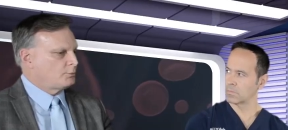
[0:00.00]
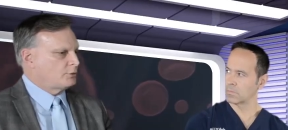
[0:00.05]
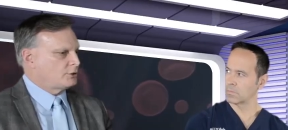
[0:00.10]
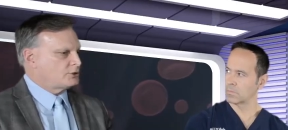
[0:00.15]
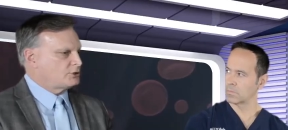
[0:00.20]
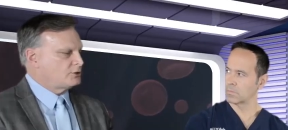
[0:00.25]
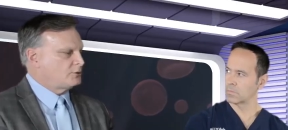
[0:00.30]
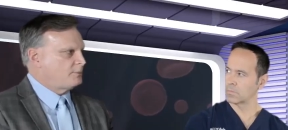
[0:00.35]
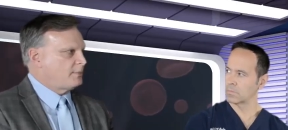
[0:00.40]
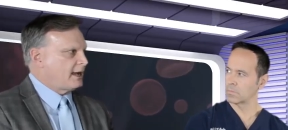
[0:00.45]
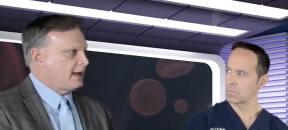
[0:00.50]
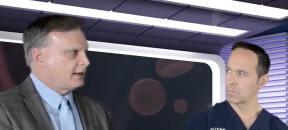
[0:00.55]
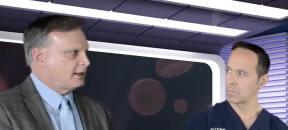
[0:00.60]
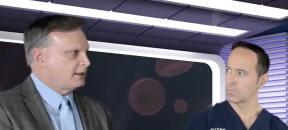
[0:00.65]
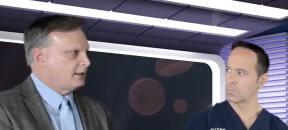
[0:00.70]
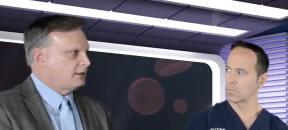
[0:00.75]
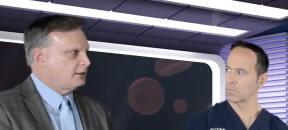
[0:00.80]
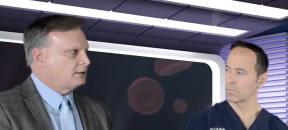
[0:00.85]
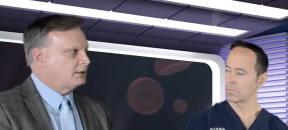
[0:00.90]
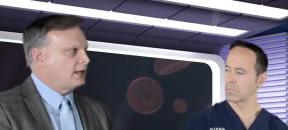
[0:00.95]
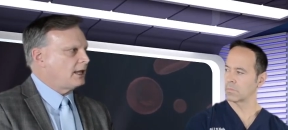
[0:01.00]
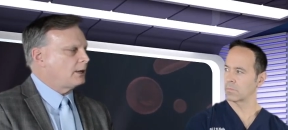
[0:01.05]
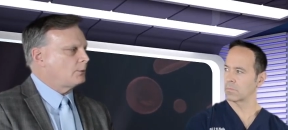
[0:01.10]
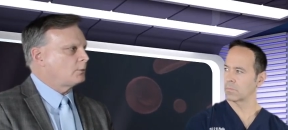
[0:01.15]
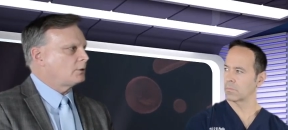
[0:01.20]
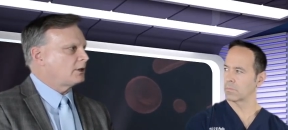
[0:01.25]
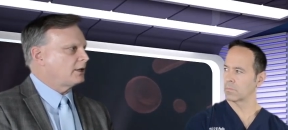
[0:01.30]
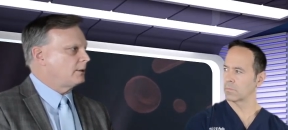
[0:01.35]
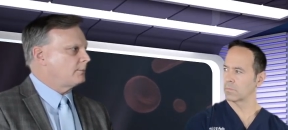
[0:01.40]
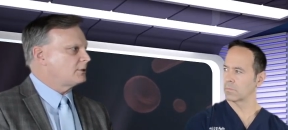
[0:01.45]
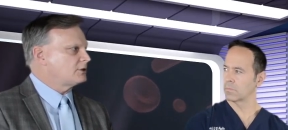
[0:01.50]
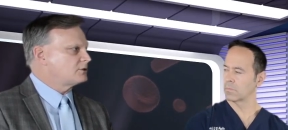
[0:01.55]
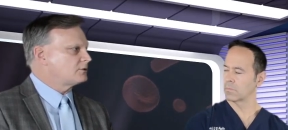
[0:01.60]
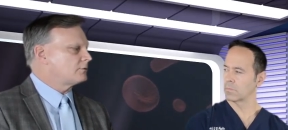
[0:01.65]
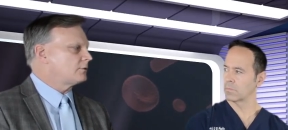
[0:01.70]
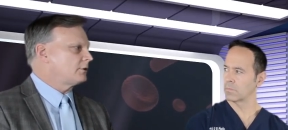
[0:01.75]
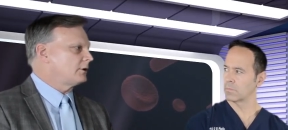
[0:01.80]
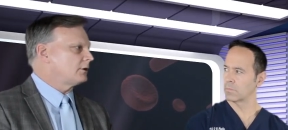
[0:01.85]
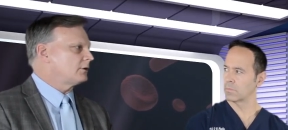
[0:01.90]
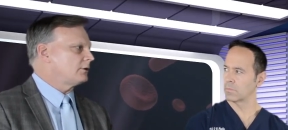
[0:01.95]
Speaker 1: put you back in and we'll image through
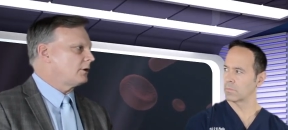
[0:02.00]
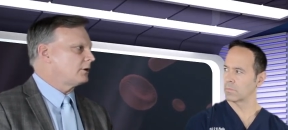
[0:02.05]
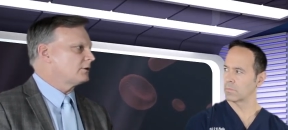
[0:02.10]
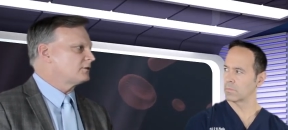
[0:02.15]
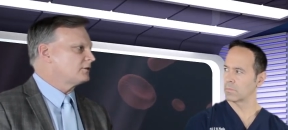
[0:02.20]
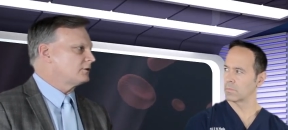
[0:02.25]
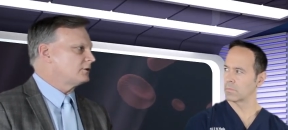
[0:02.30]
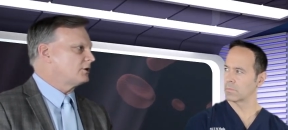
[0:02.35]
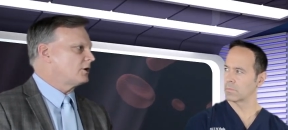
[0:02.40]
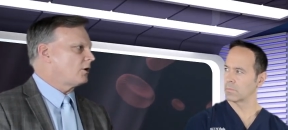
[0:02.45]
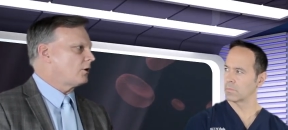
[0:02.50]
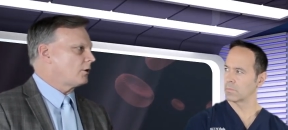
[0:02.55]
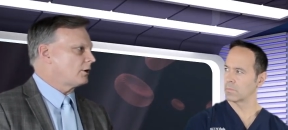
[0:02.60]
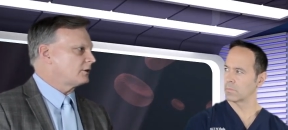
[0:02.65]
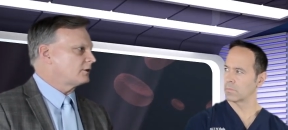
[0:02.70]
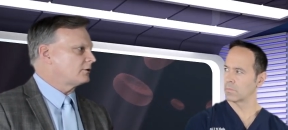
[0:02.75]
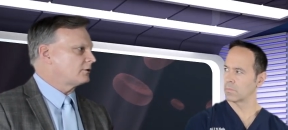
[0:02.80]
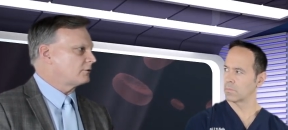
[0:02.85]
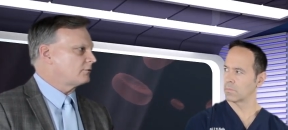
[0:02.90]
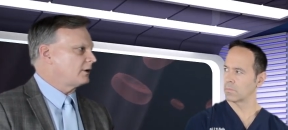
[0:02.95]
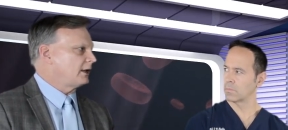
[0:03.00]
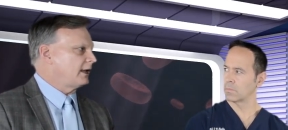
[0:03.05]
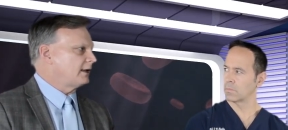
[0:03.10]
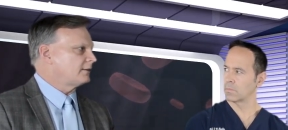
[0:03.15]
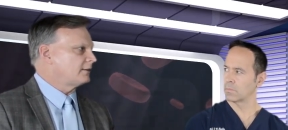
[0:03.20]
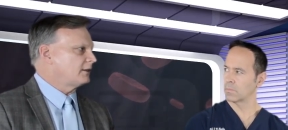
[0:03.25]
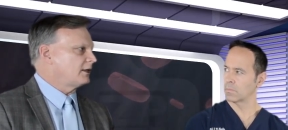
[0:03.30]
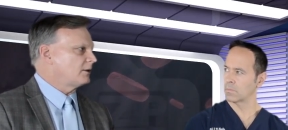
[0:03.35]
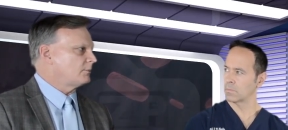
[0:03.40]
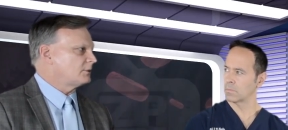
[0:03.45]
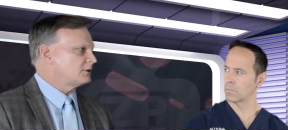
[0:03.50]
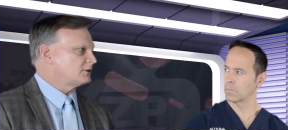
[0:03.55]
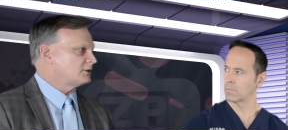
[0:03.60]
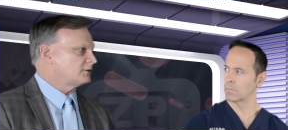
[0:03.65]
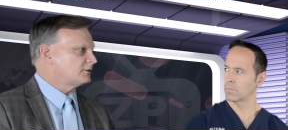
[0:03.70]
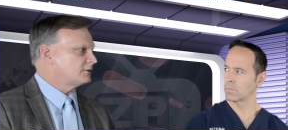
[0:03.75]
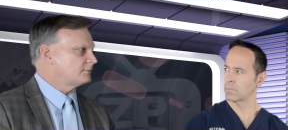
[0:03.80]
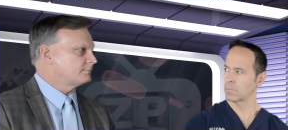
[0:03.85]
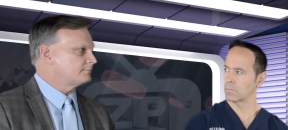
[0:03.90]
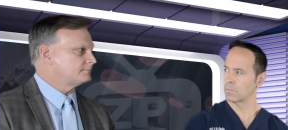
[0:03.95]
your lungs and your heart to create the images.
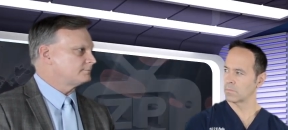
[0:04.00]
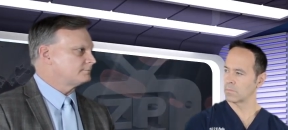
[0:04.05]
